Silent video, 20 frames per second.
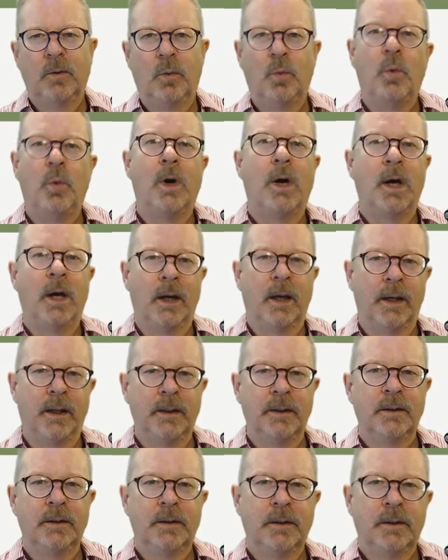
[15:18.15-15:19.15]

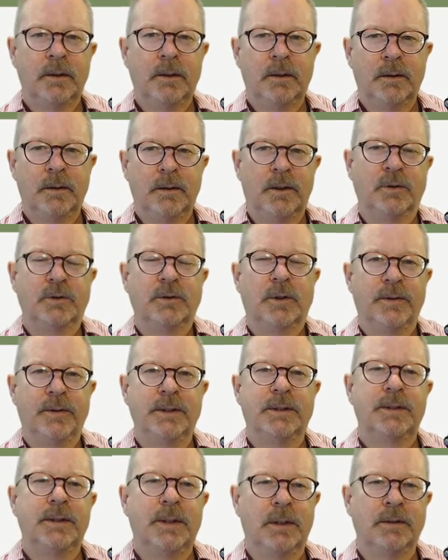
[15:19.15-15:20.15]
why there's all
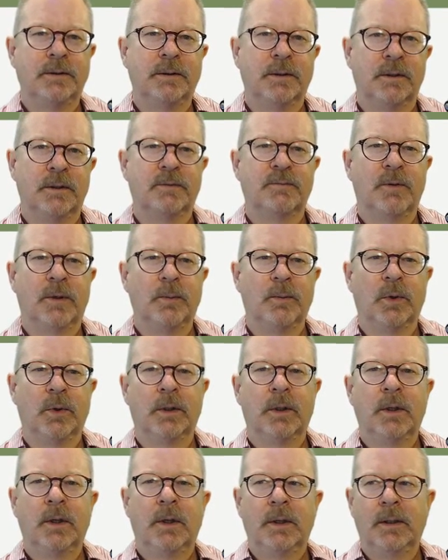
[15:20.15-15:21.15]
these things in this
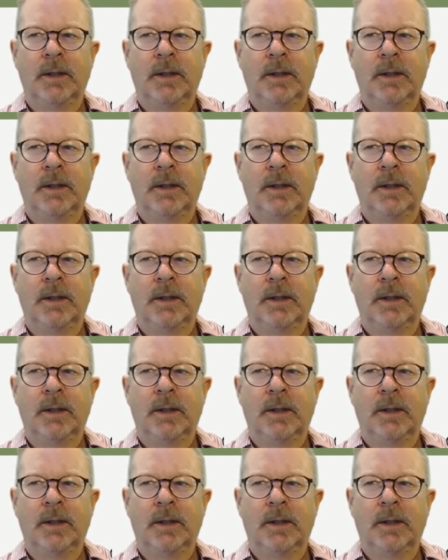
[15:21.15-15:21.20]
framework.